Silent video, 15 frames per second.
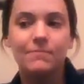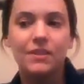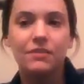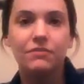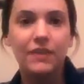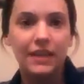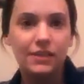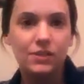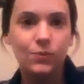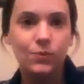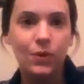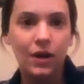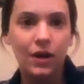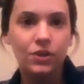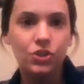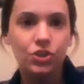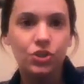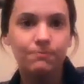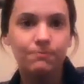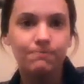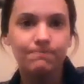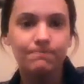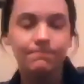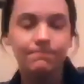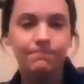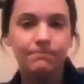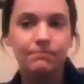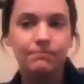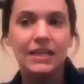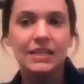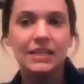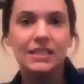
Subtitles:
face wash. I